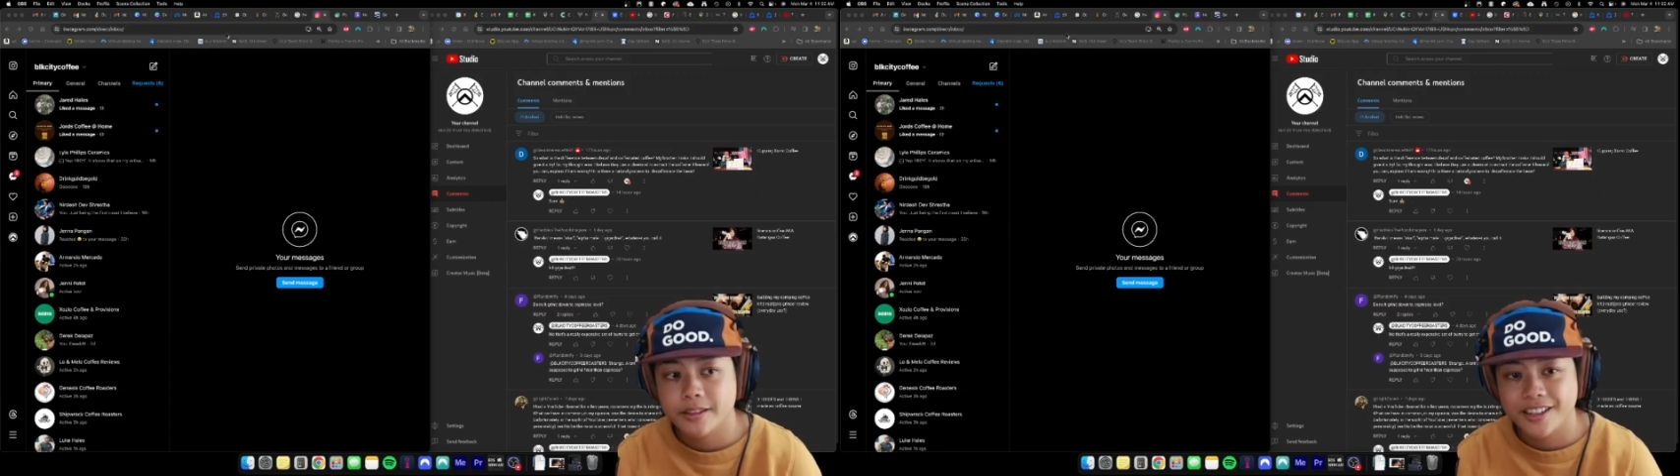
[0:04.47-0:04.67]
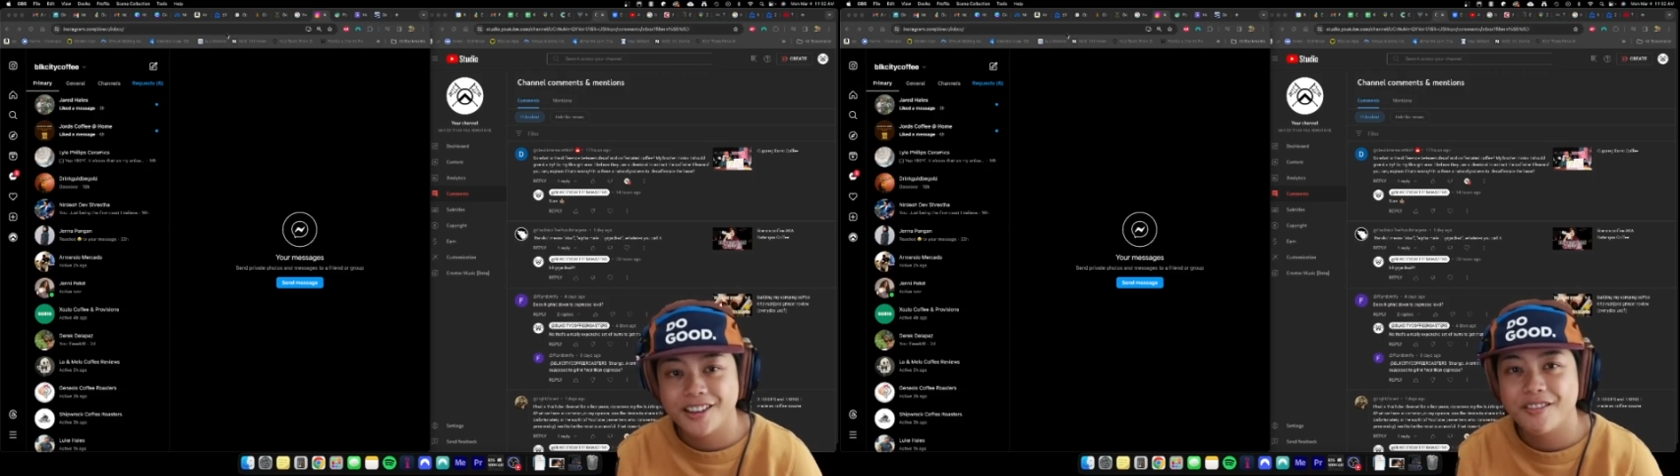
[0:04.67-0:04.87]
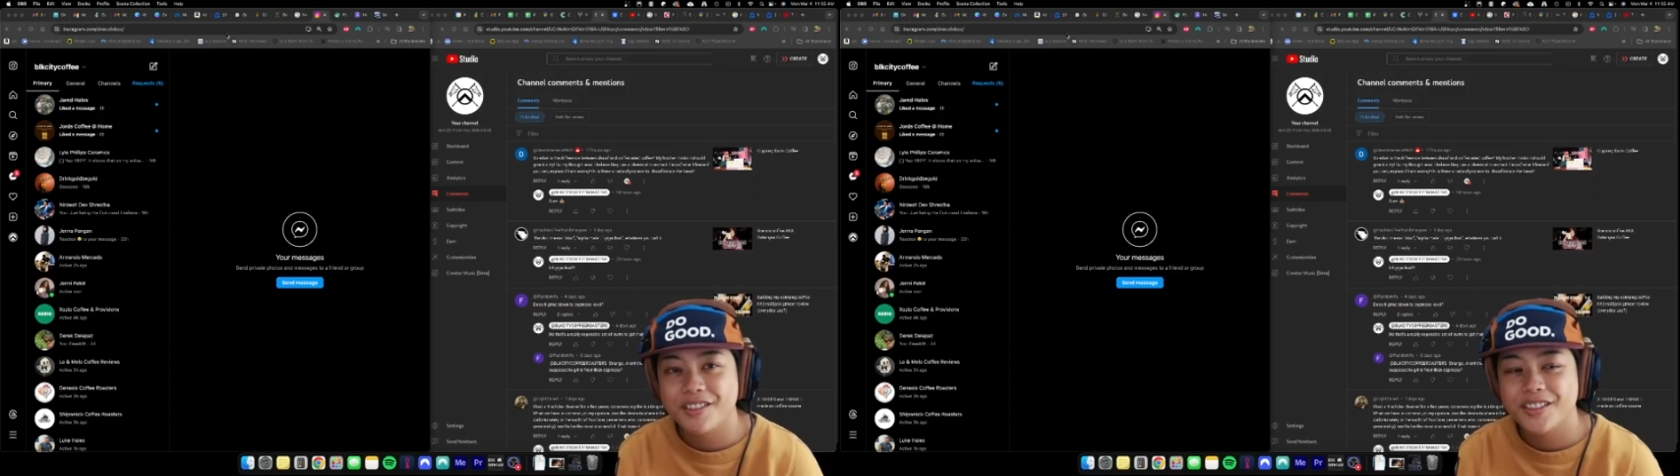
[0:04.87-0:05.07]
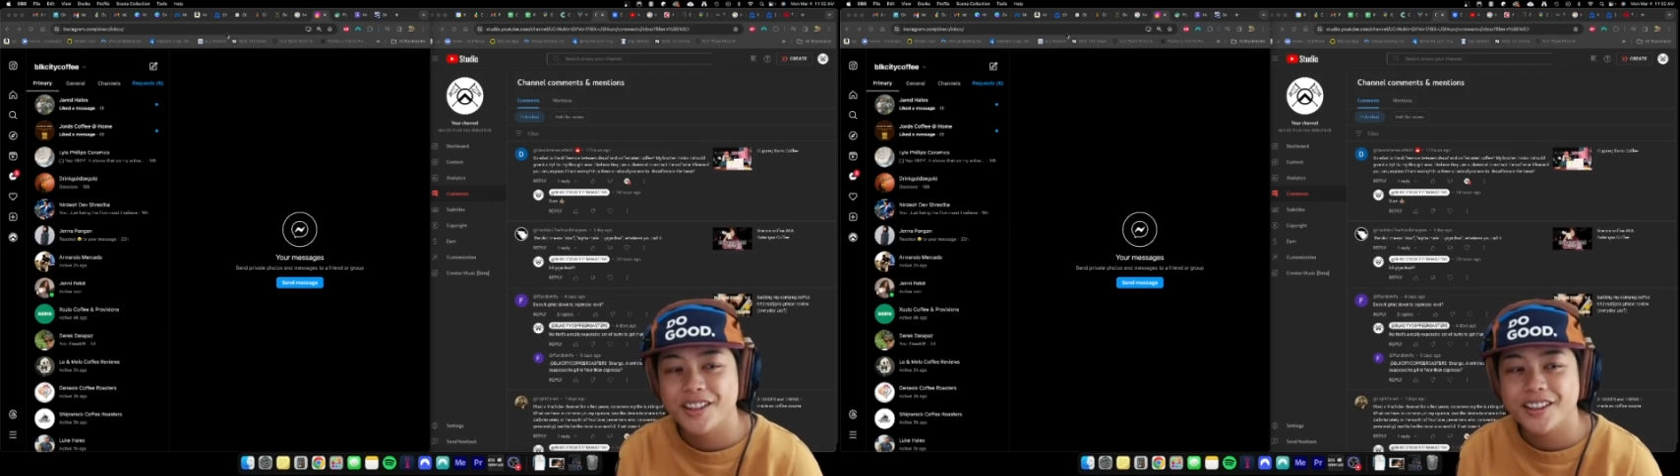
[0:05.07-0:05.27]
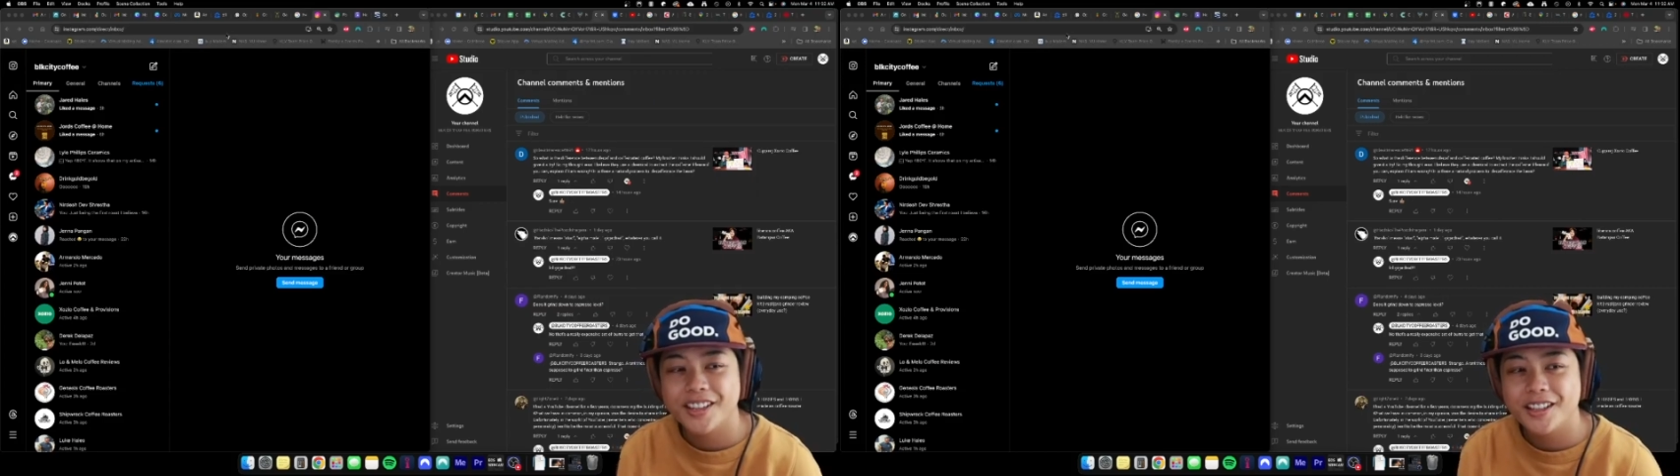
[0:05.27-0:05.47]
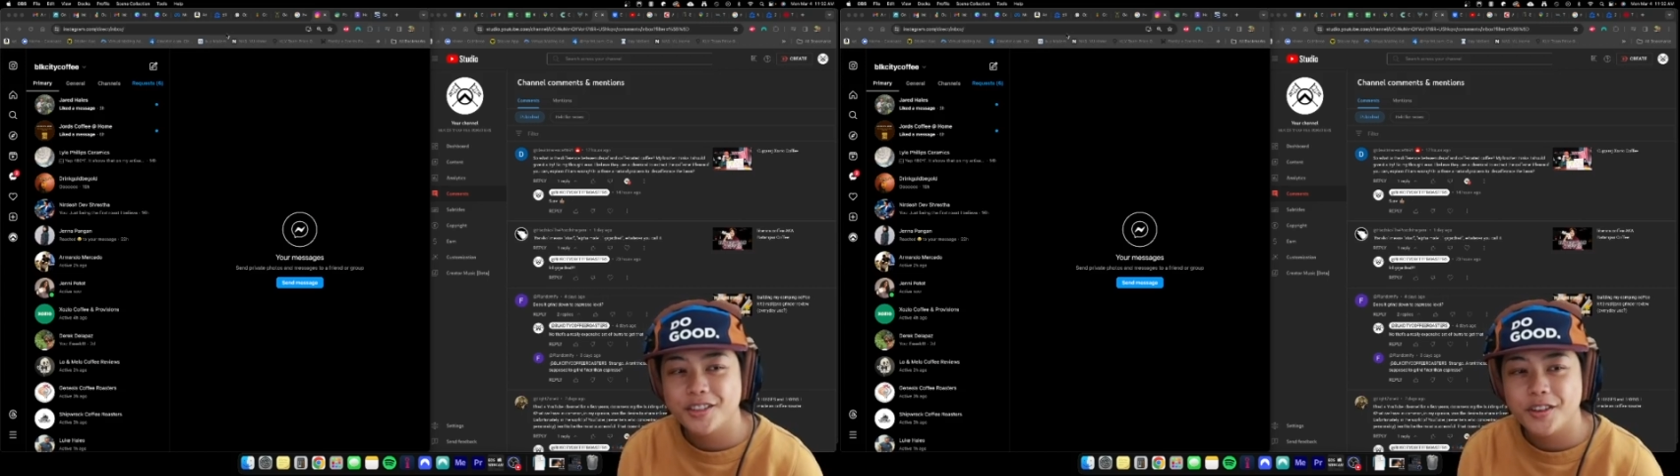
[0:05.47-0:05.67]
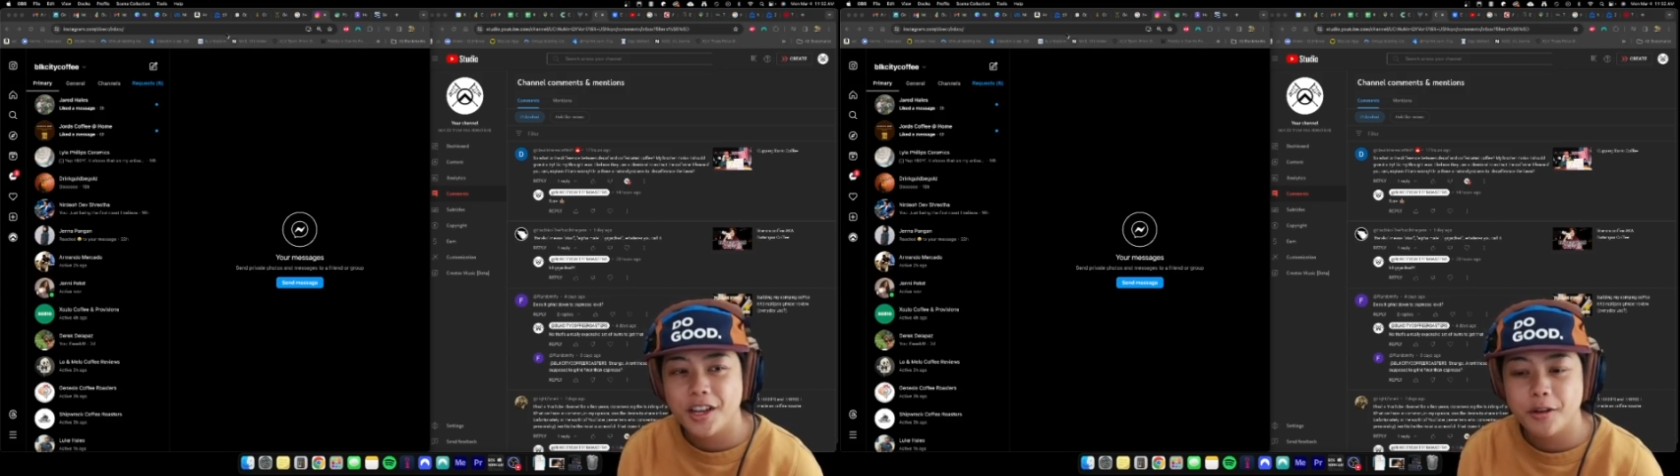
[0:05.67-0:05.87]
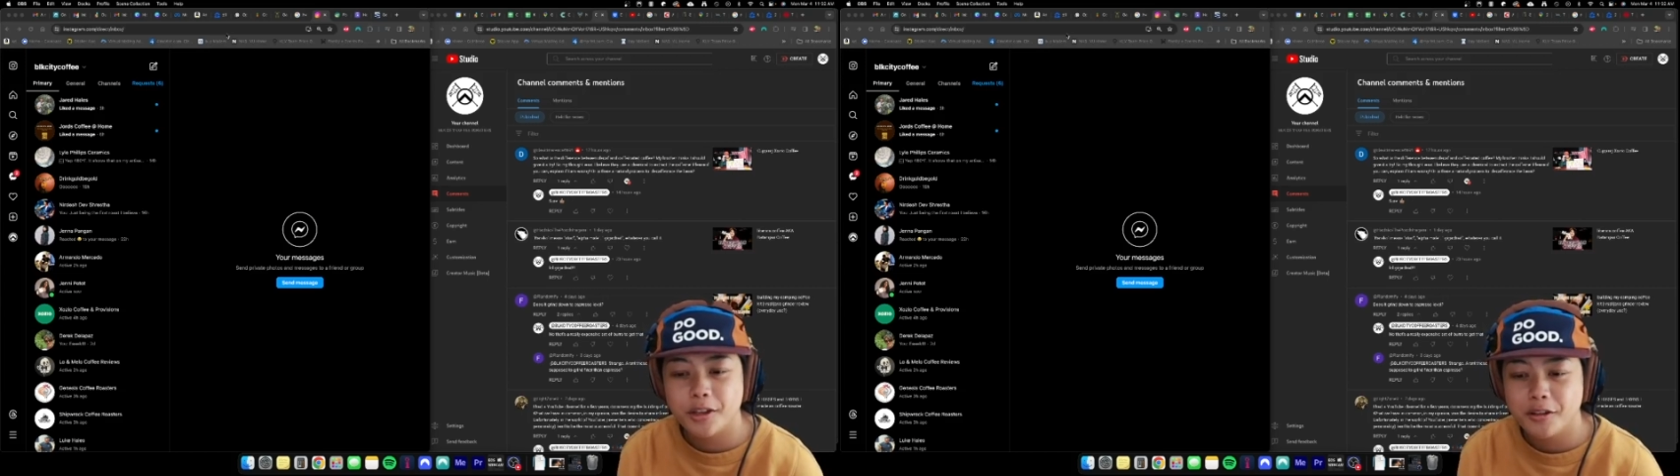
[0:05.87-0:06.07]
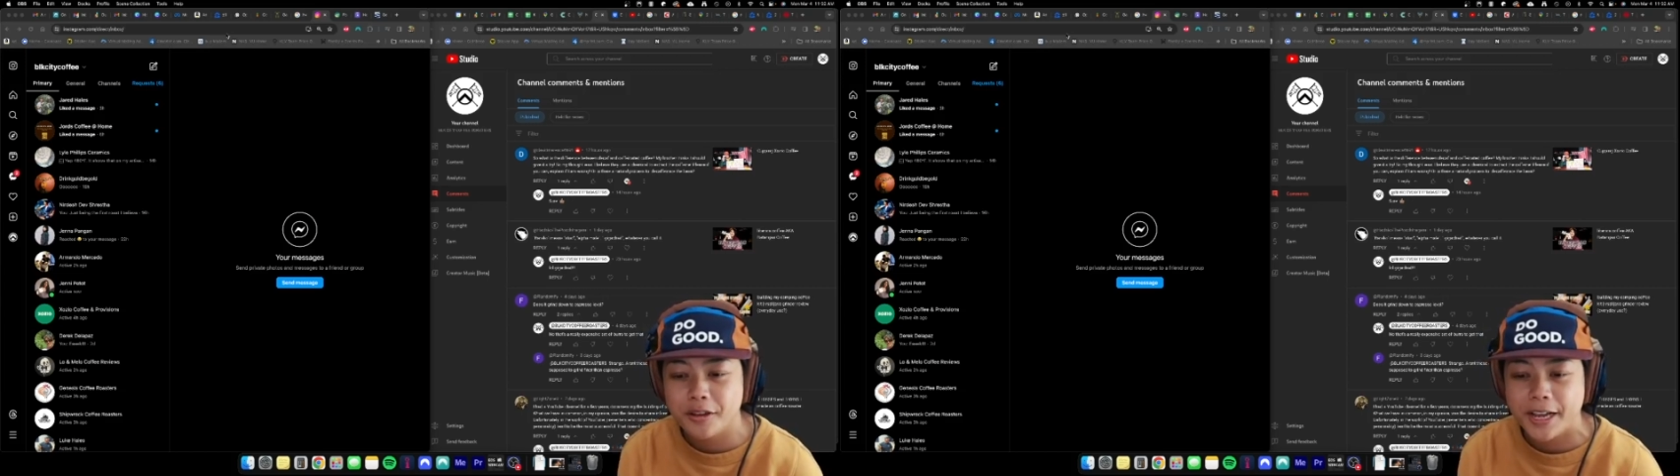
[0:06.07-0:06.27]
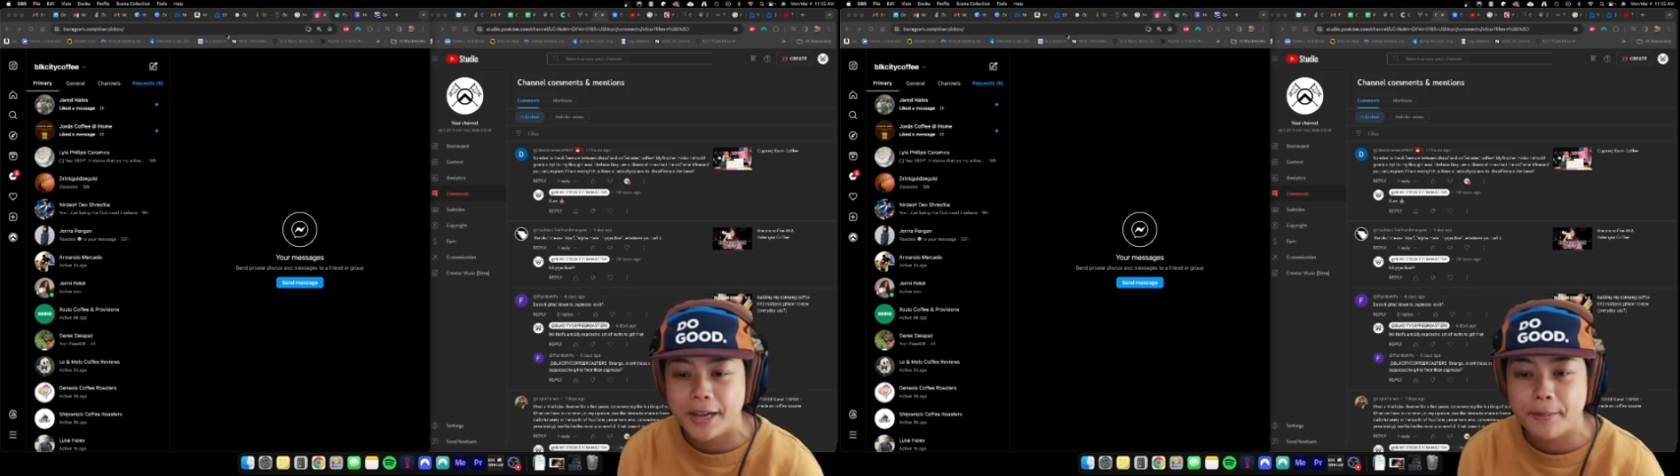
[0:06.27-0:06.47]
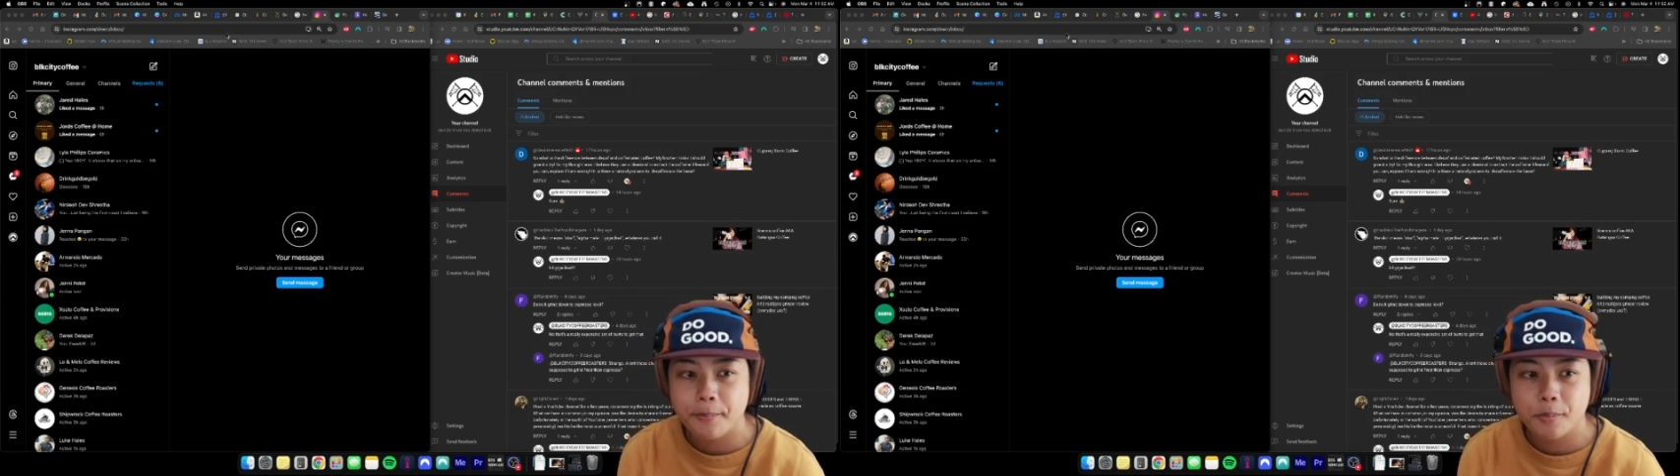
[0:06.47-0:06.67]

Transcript: Coffee vlog. In this video, Q&A,